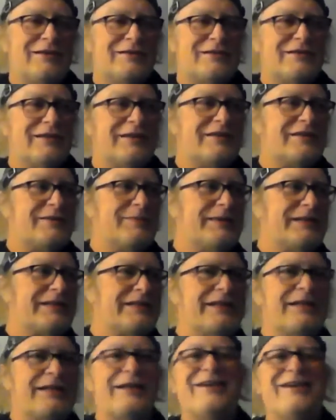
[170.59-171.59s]
It's nice to be
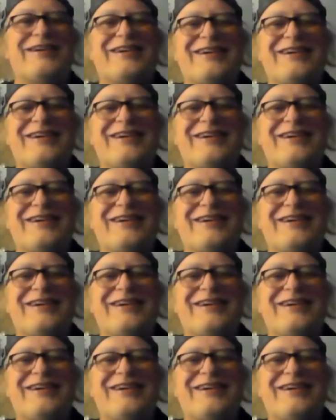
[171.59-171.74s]
seen.